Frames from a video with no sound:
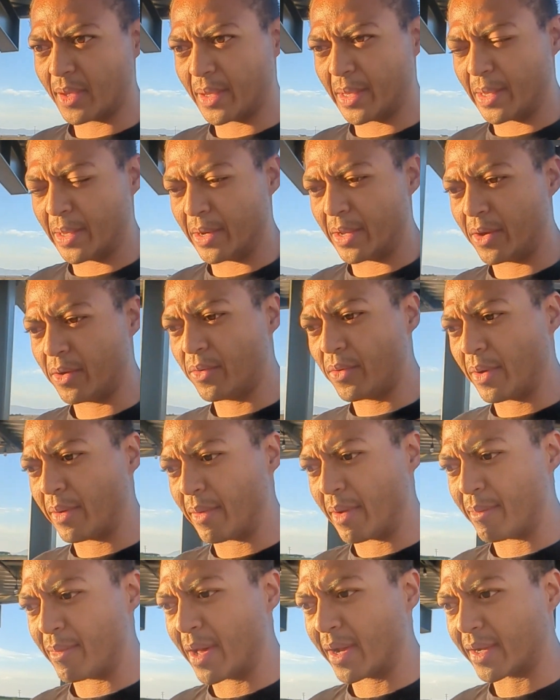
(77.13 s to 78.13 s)
You know,
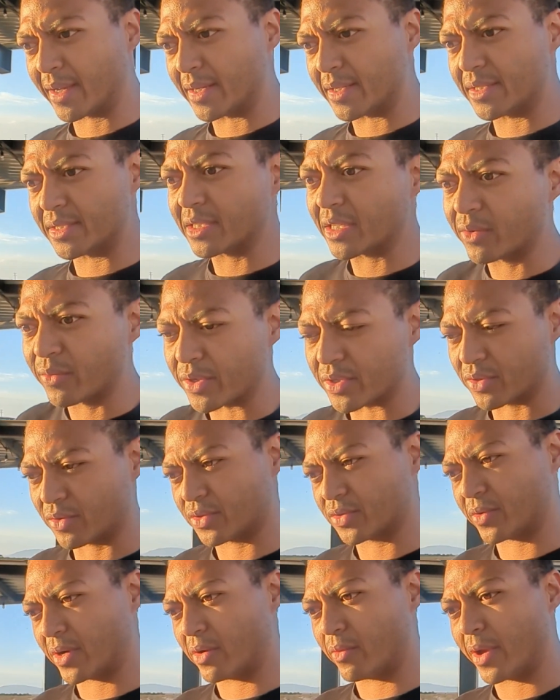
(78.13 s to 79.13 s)
I'm not going to see
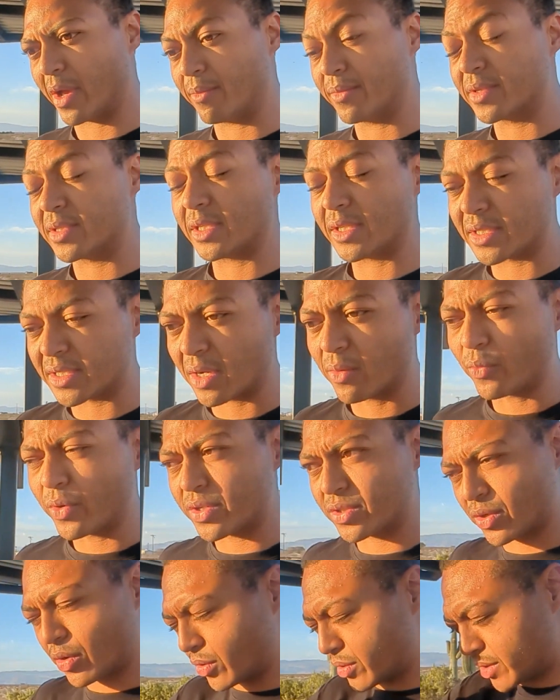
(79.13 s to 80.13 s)
results right away. I'm going to see some
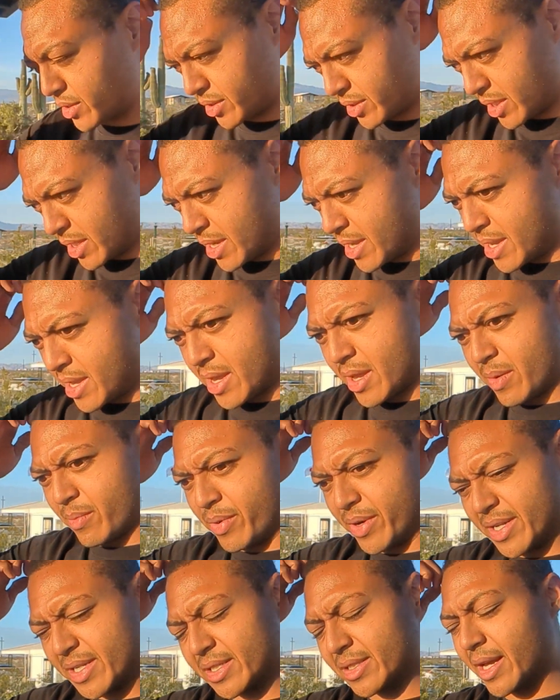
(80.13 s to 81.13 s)
results,
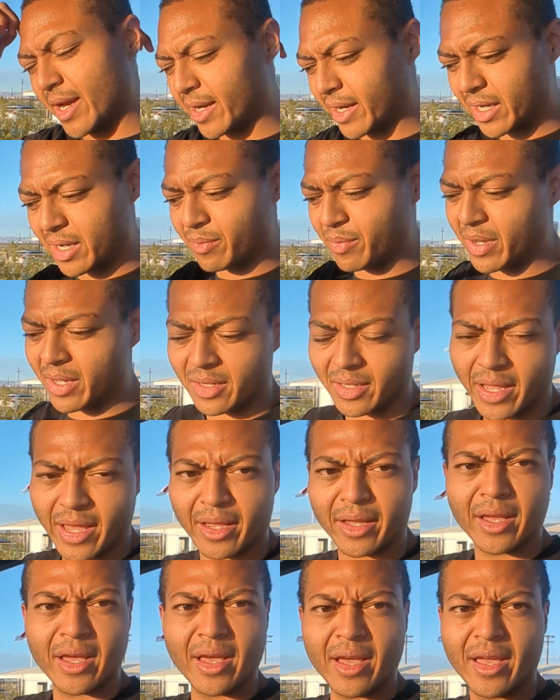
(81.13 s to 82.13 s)
but it's not going to be
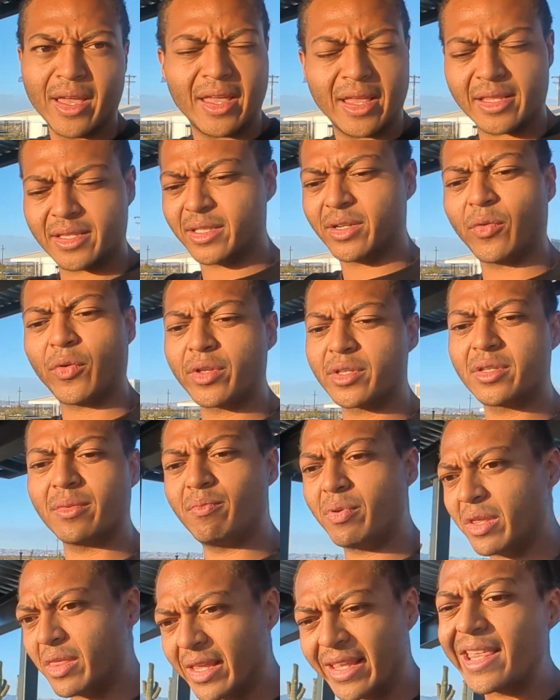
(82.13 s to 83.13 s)
like it's going to
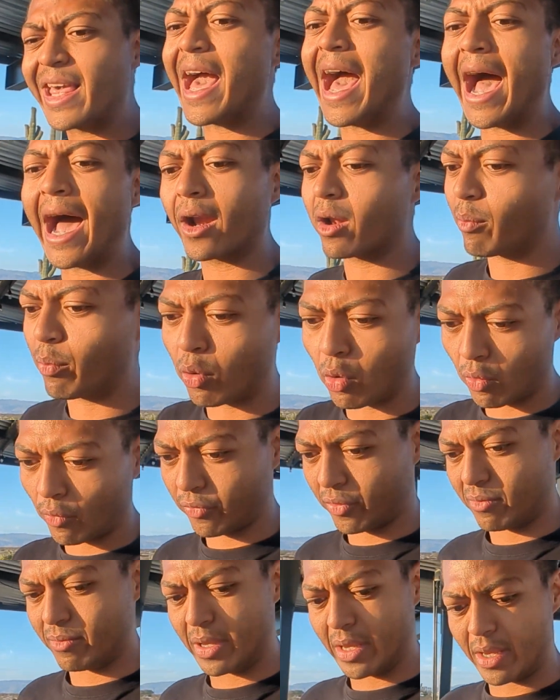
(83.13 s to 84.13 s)
be the catapult
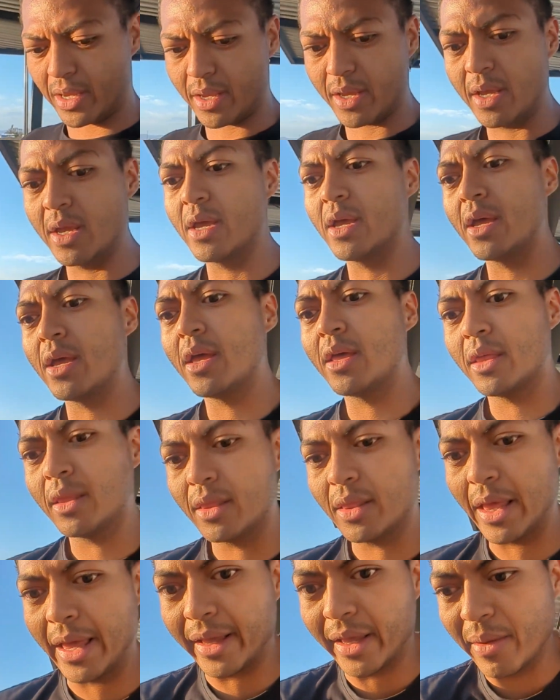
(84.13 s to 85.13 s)
for me
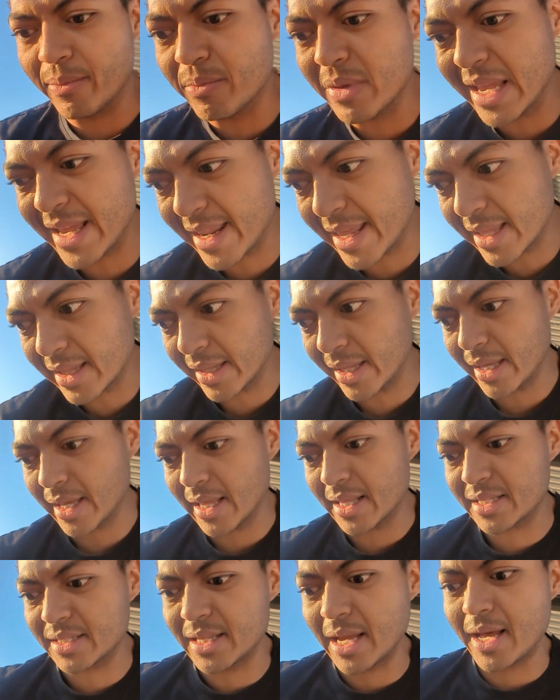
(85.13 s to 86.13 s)
like immediately.
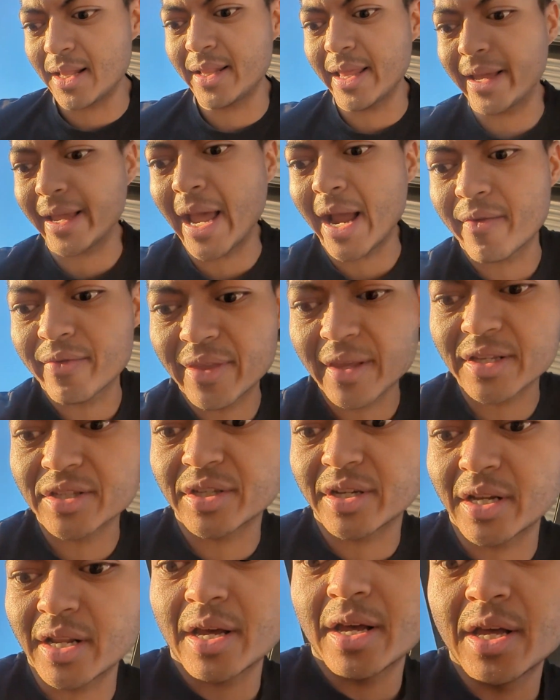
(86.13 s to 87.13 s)
It's not like everything's
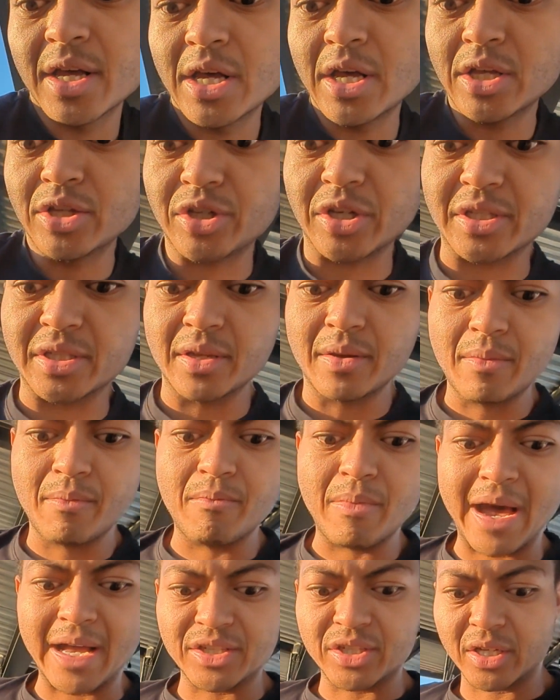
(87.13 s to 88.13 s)
going to just
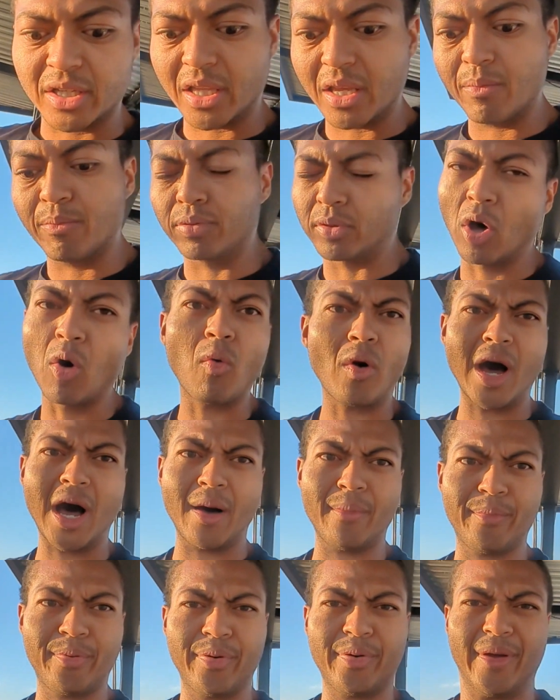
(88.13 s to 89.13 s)
magically blow
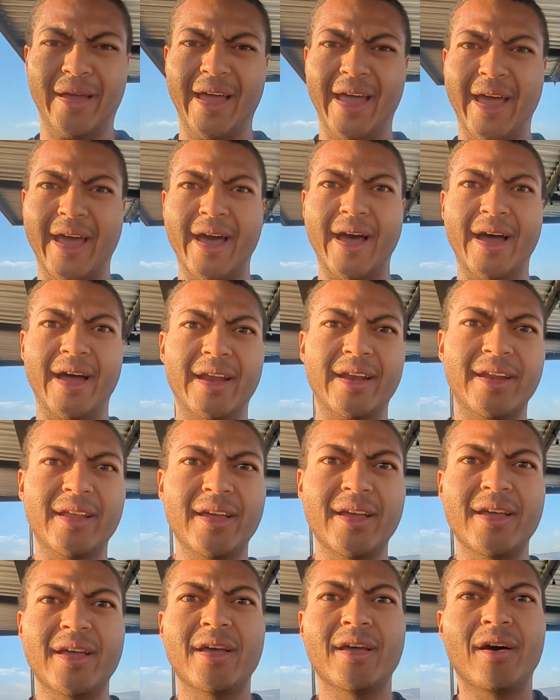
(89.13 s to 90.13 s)
up and
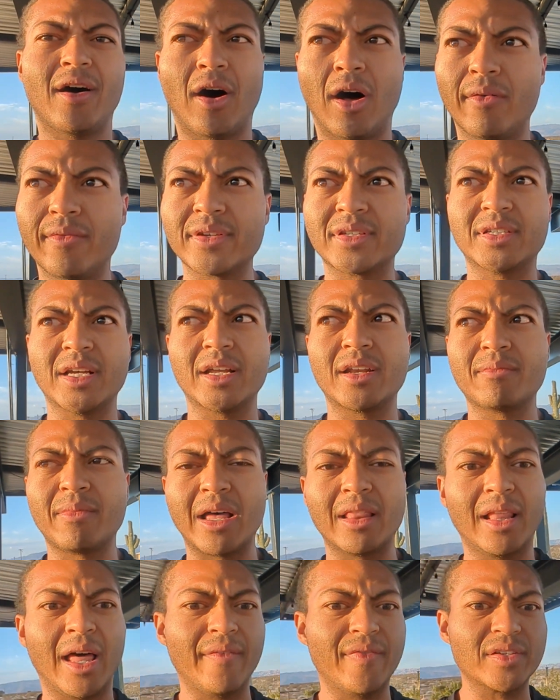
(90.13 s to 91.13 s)
all of a sudden my
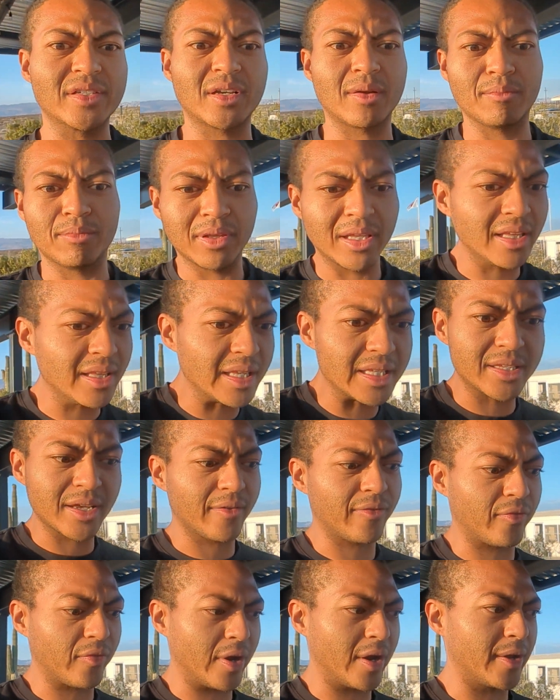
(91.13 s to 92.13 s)
life is completely
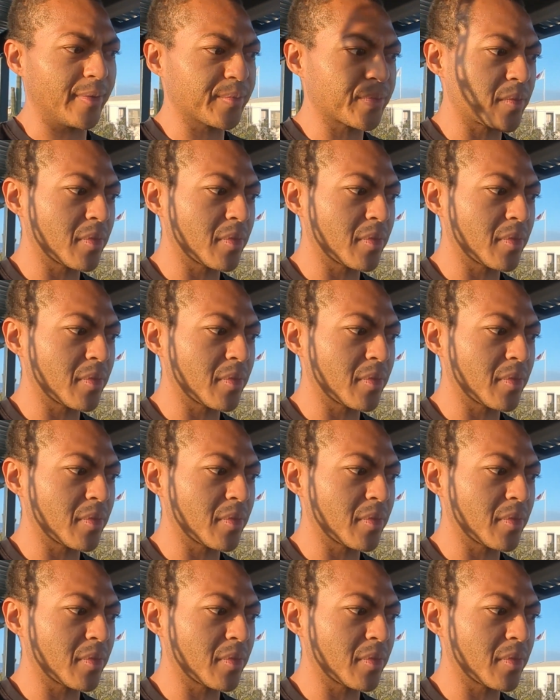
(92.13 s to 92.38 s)
different.